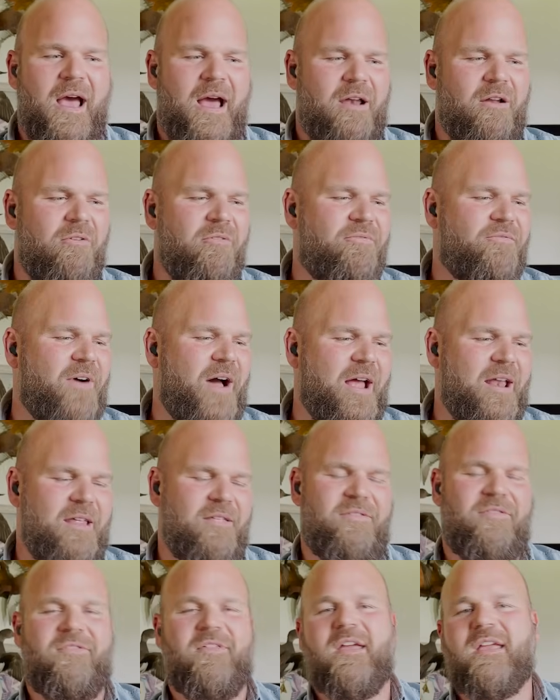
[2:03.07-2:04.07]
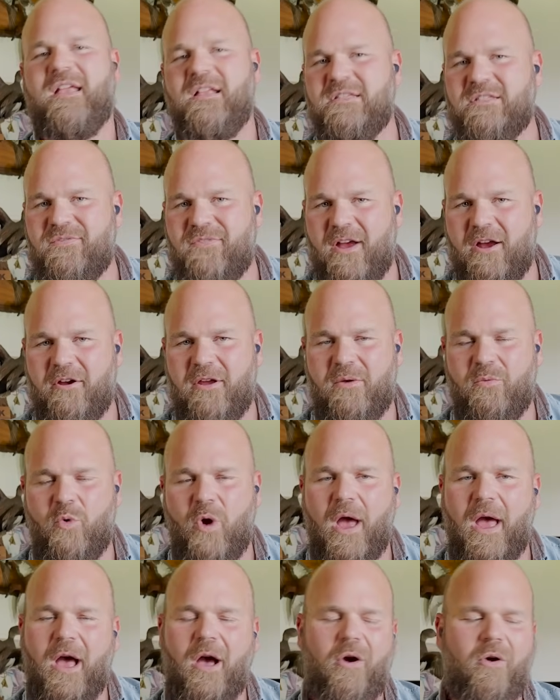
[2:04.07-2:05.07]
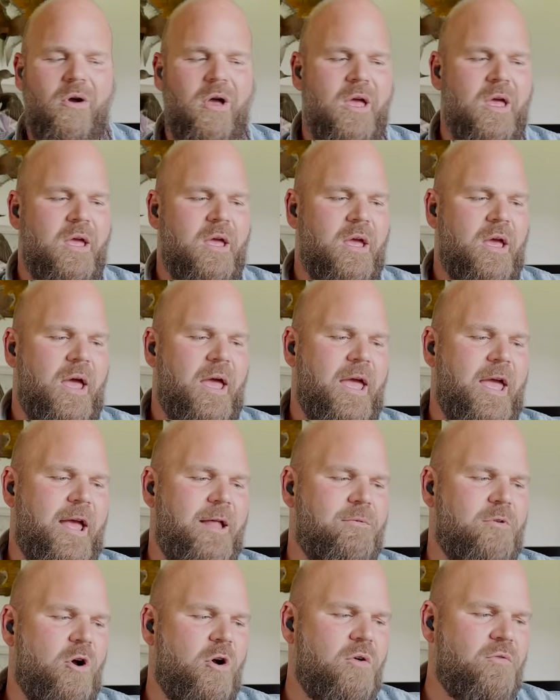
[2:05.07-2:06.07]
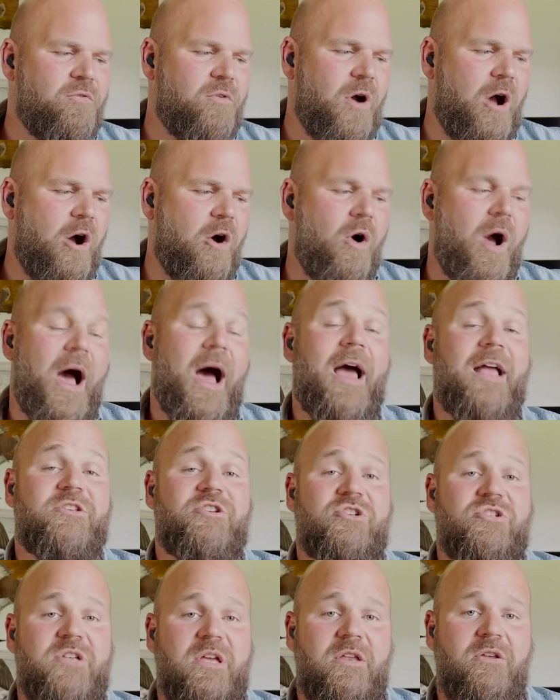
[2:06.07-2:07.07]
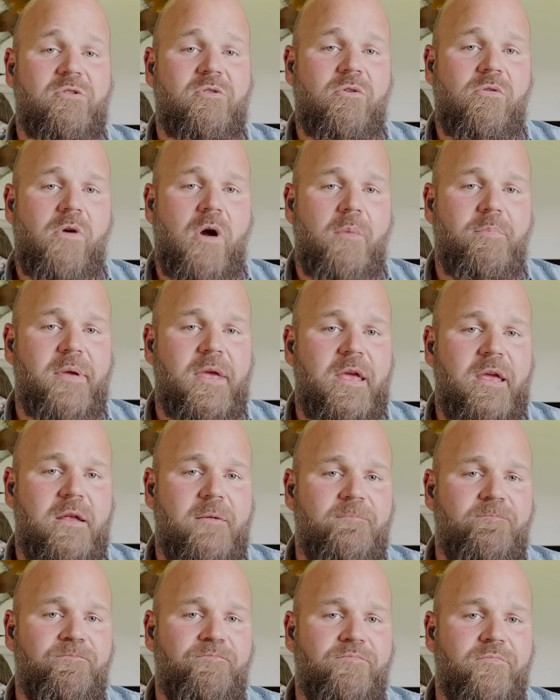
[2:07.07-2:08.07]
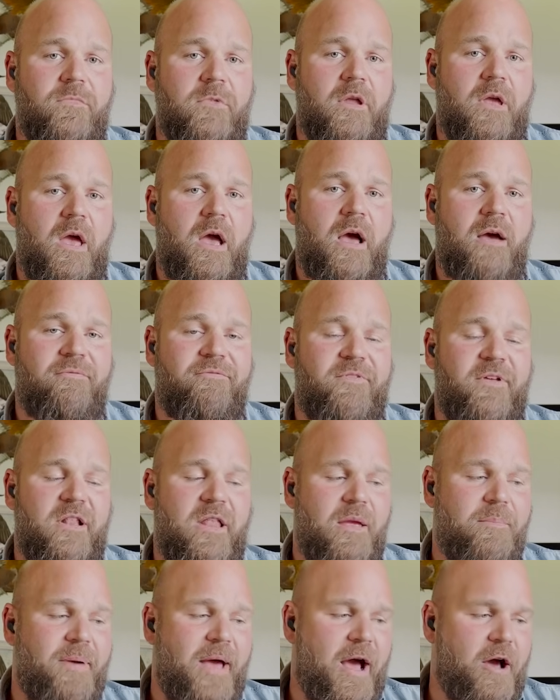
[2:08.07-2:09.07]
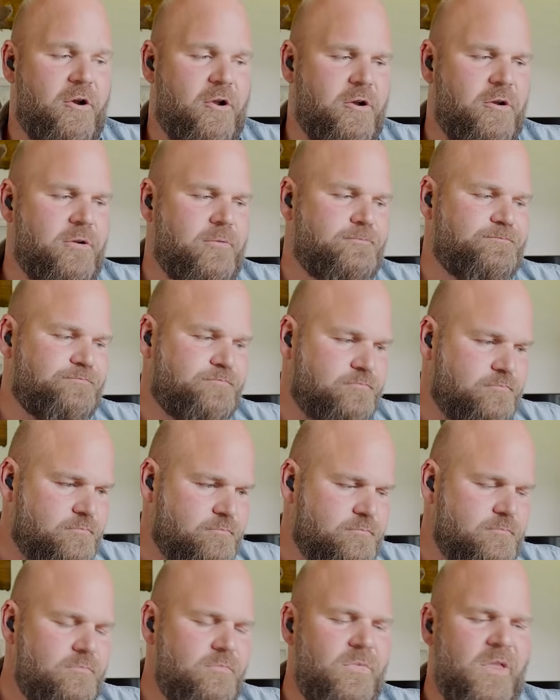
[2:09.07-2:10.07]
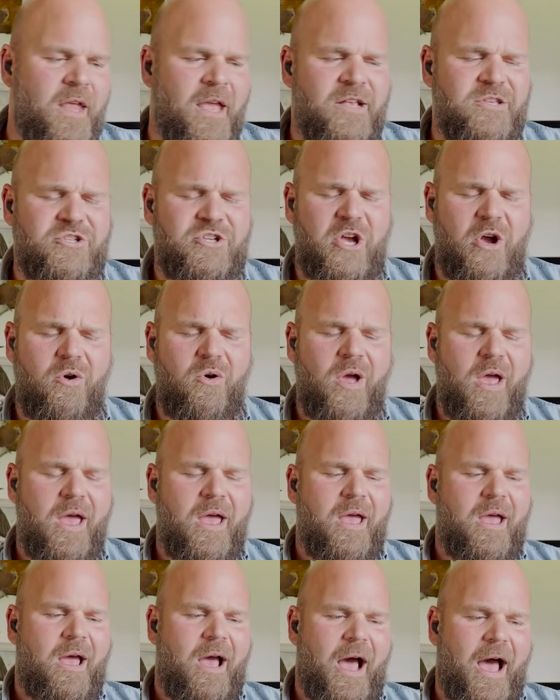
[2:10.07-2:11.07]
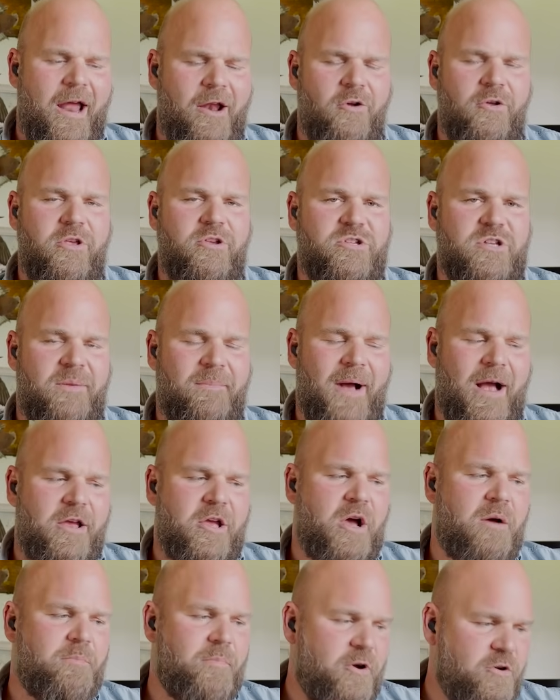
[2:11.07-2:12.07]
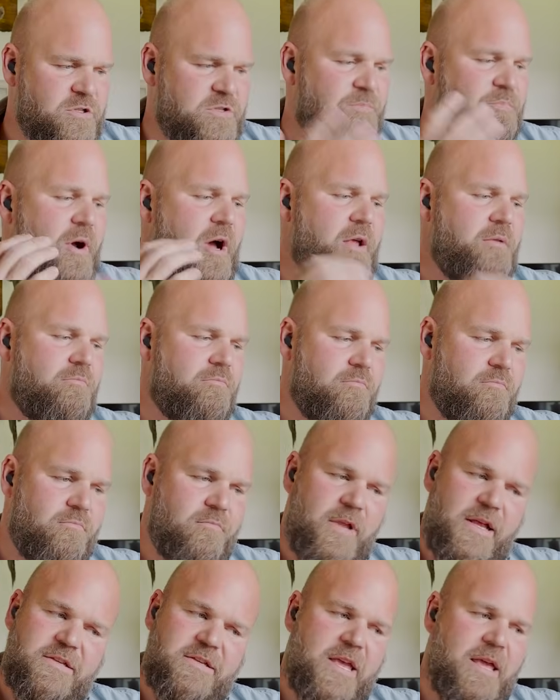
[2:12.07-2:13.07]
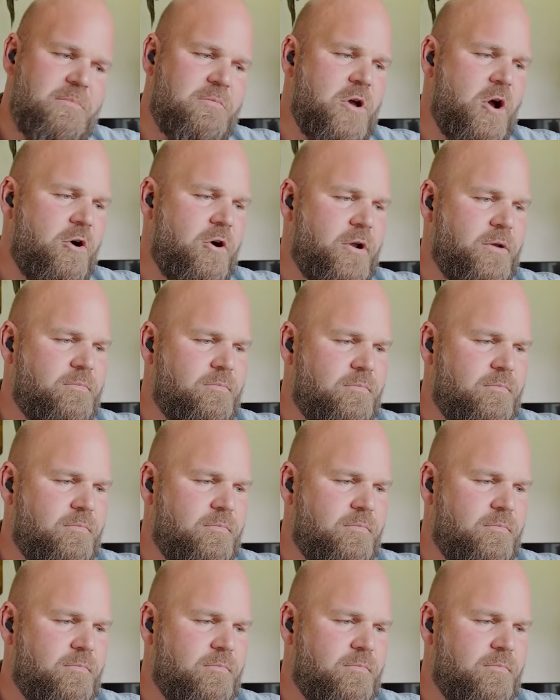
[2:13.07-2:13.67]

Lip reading: I don't find it thickens very well. And overall, I just didn't grow up eating filet powder. And so I don't use it in my gumbos, but let's keep going.